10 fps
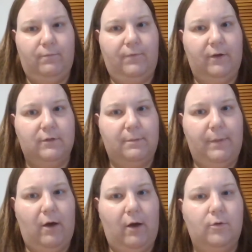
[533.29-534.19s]
feels
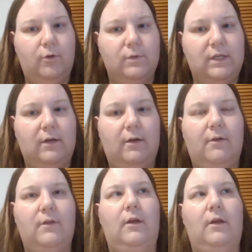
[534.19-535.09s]
about using
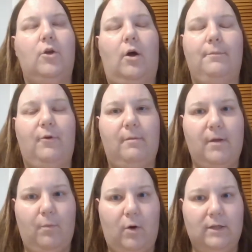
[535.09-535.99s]
the
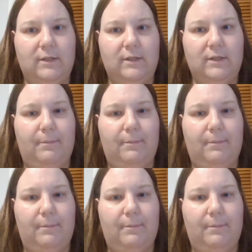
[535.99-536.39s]
non-premium ones,